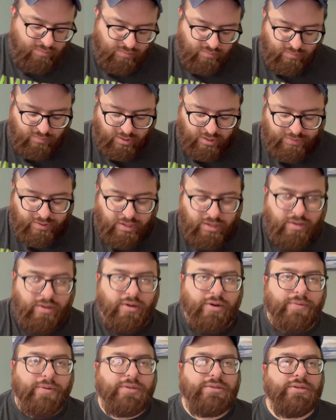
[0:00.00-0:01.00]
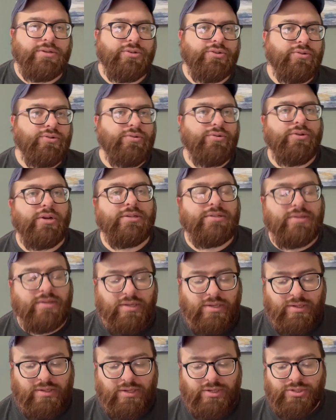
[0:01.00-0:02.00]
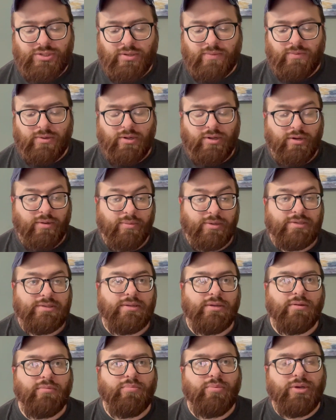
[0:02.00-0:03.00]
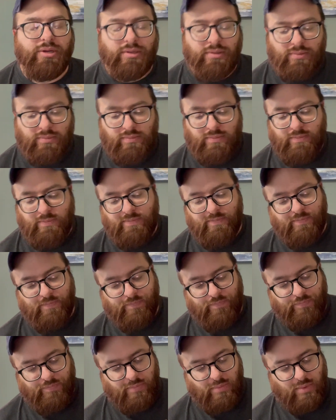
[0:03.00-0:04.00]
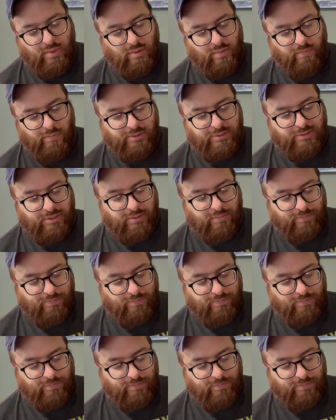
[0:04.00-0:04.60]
Not that you can always trust the indicia 100%, but we'll see.